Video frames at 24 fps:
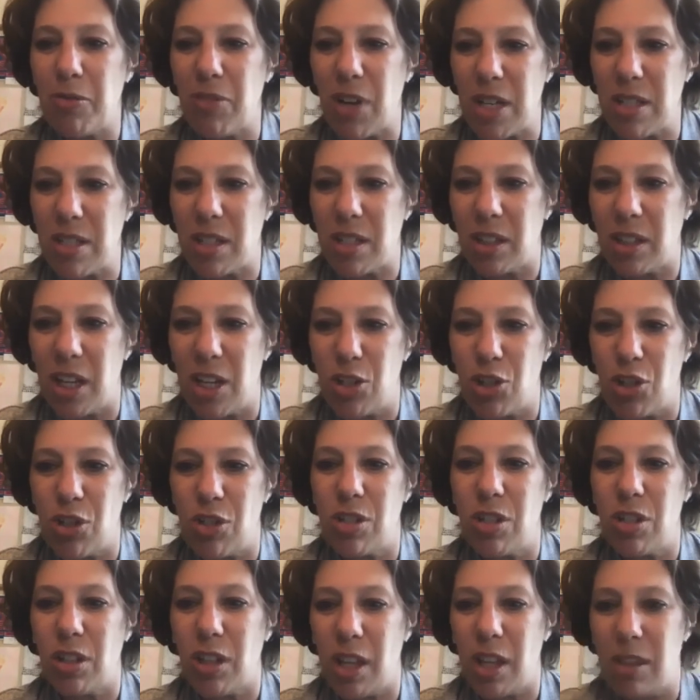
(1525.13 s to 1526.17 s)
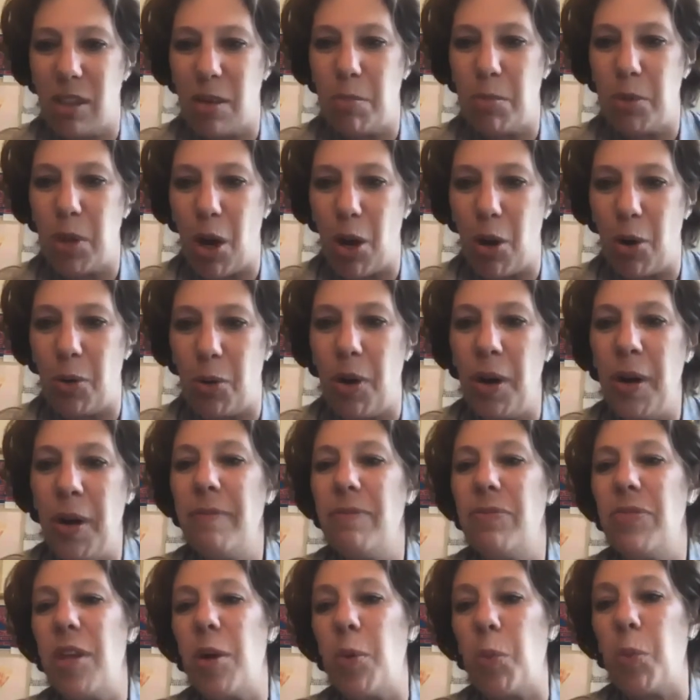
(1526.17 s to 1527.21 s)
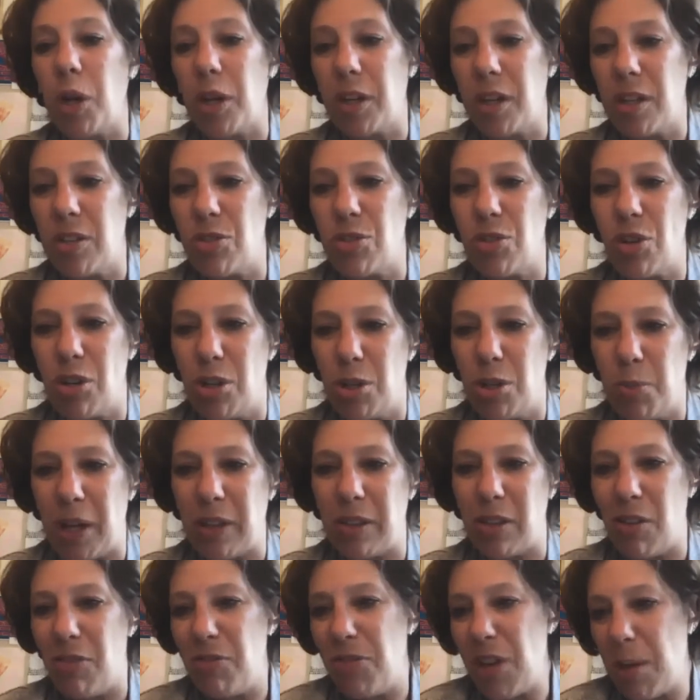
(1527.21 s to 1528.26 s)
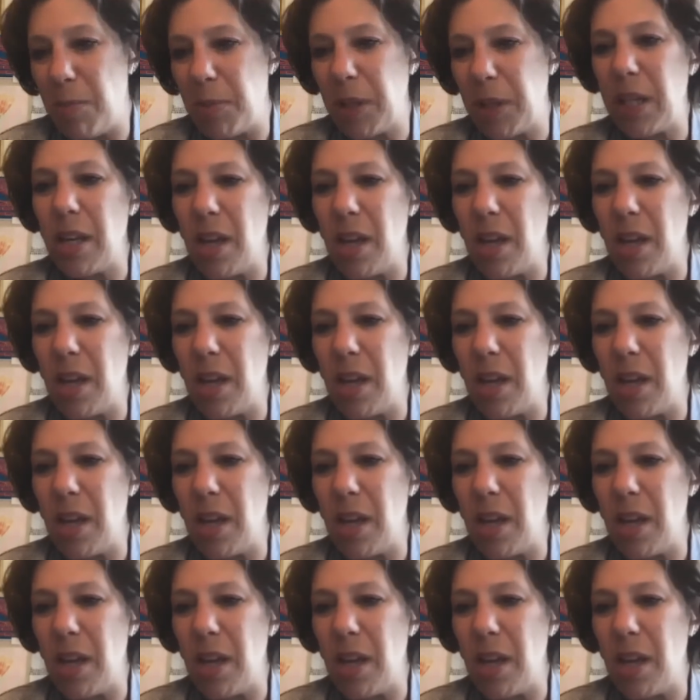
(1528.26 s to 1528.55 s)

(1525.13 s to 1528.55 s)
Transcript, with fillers: isolation to let them know that we're concerned about their family.